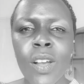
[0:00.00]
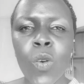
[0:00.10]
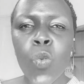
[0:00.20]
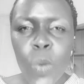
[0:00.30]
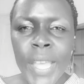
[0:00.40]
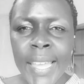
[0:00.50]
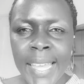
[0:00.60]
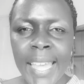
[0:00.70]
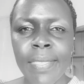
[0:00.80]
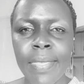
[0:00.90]

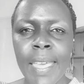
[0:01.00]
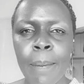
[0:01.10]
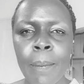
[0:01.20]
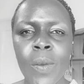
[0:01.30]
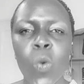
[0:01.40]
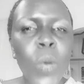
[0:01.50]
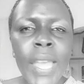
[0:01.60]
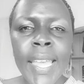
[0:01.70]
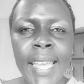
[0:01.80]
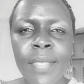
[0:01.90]
Weaken them,
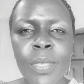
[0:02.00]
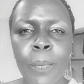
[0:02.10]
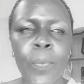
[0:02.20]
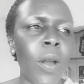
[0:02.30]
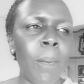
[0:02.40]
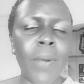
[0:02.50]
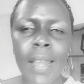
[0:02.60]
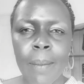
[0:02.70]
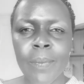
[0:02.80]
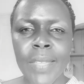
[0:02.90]
weaken the
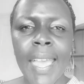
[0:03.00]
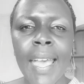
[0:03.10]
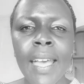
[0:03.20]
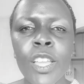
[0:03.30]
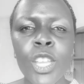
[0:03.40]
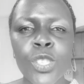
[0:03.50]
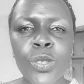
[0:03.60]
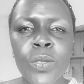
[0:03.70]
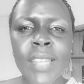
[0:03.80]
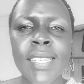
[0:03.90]
problem, yeah?
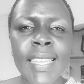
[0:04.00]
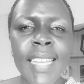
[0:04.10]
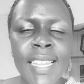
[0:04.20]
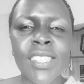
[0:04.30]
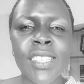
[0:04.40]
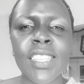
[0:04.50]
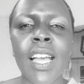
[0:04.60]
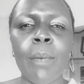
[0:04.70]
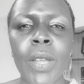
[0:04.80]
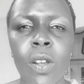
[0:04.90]
So that he can just
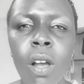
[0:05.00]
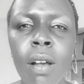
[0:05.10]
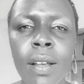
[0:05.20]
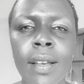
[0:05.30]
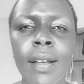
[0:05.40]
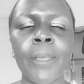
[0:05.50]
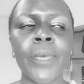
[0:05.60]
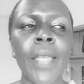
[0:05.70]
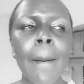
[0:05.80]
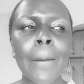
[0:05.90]
come and conquer.
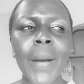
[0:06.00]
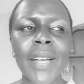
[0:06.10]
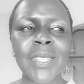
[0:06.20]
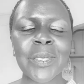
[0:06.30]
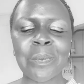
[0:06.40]
But